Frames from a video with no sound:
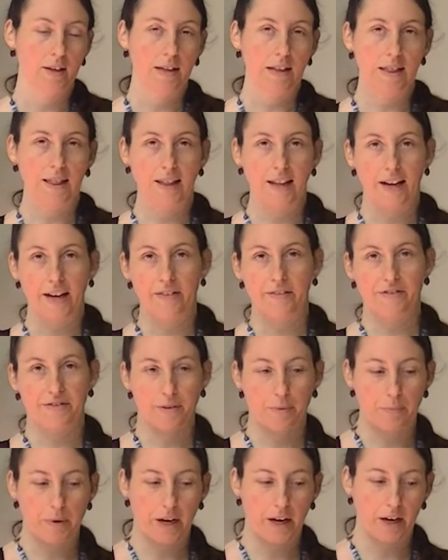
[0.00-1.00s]
lead
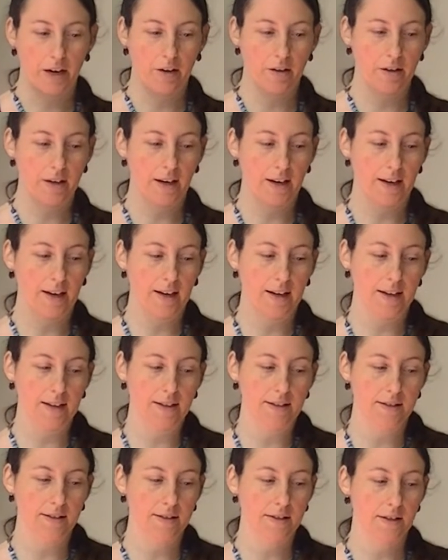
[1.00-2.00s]
from hair
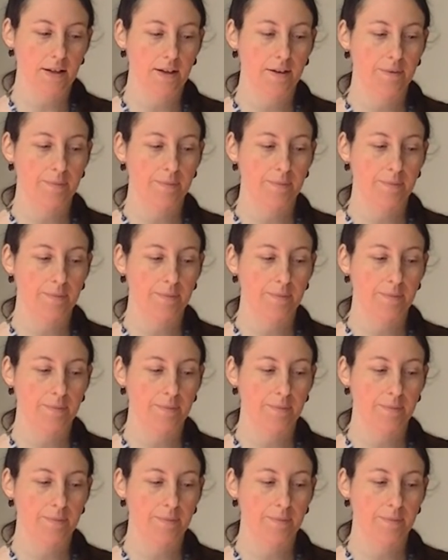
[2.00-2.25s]
dyes,